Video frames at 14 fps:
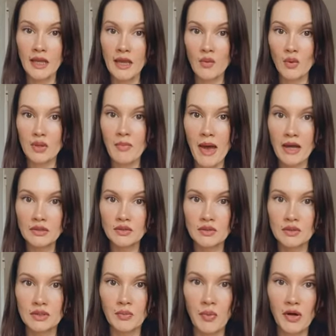I went back to the
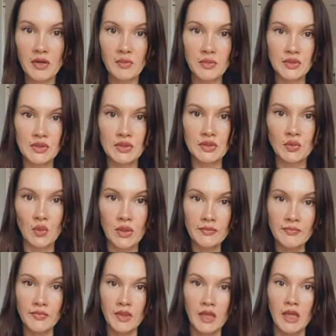department store
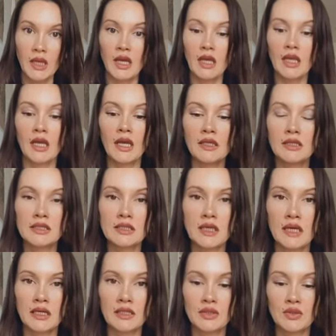and I
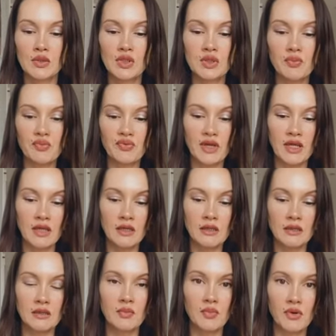decided to spray
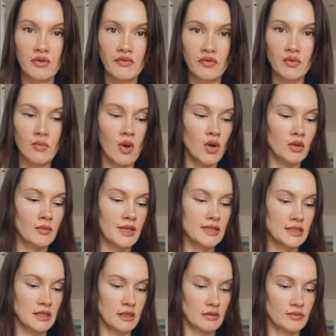the perfume on my
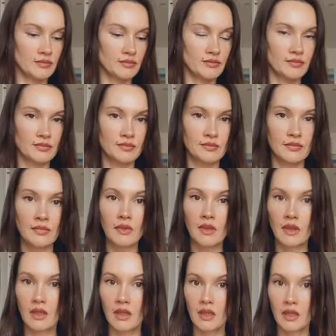skin.
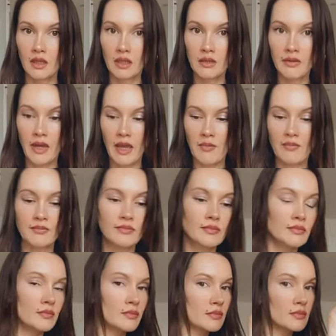Here I am.
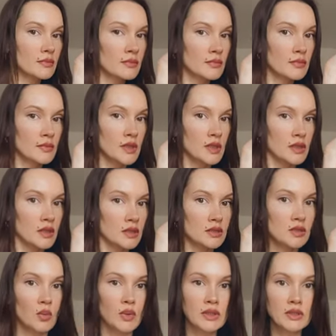
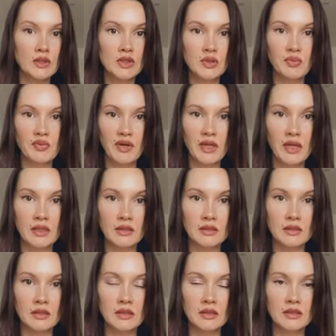So when you spray it,
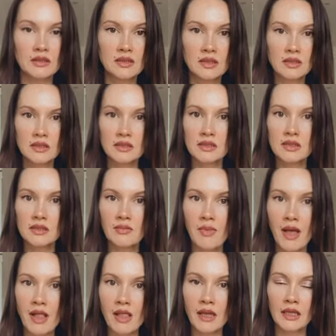it doesn't
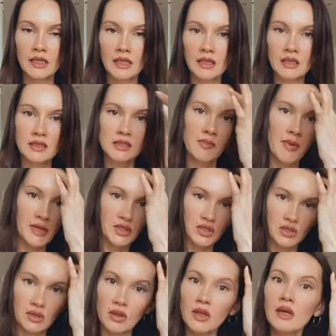smell anything
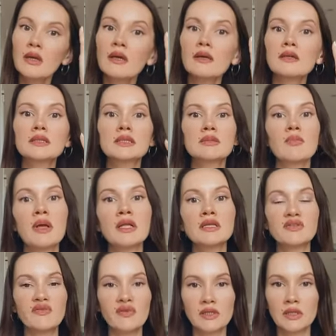special. It
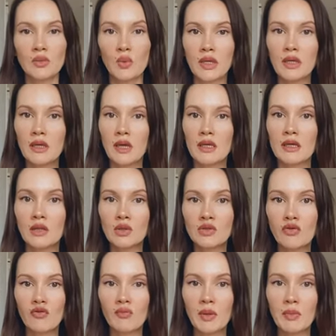smells very weak, and a lot
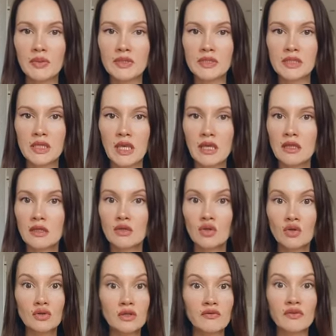of people say they
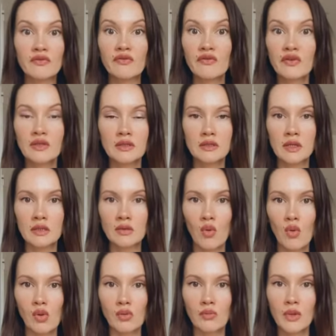don't even feel it at
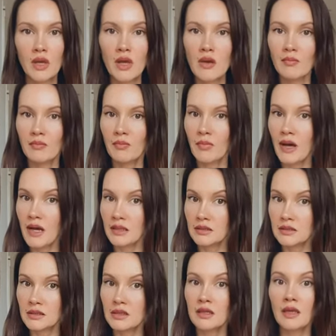all.
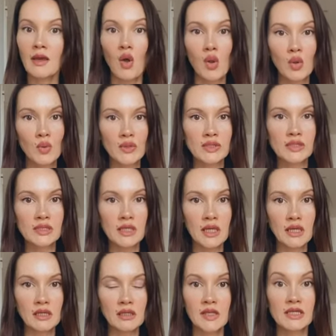But they always
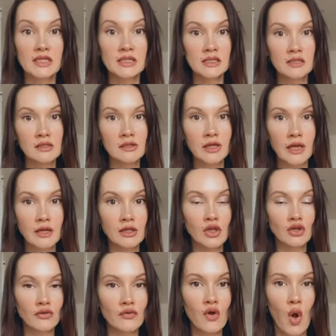say they still get a
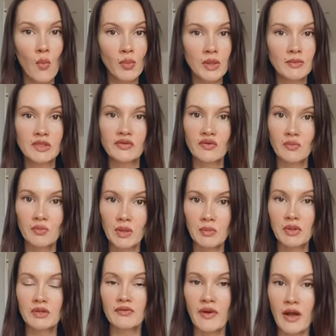lot of compliments from
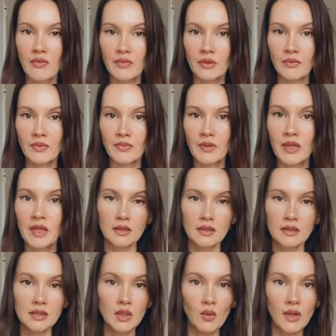people around them.
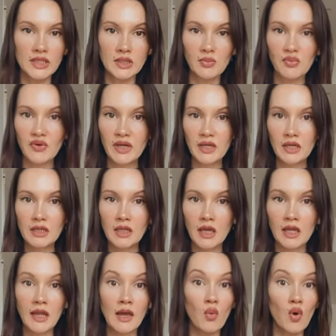So I sprayed it and
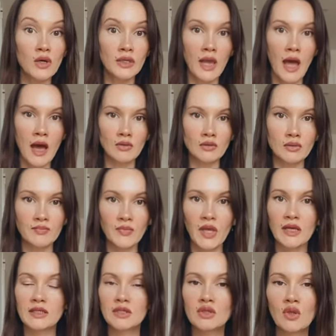I walked out. I
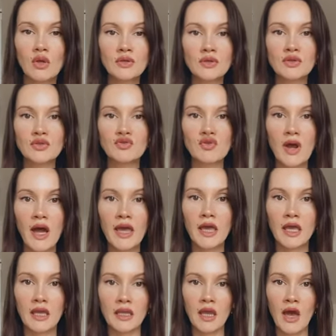did not try
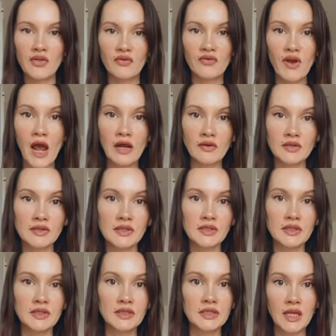any other fragrances
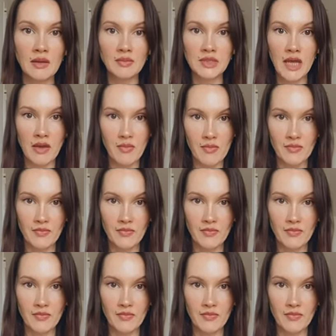at the same time.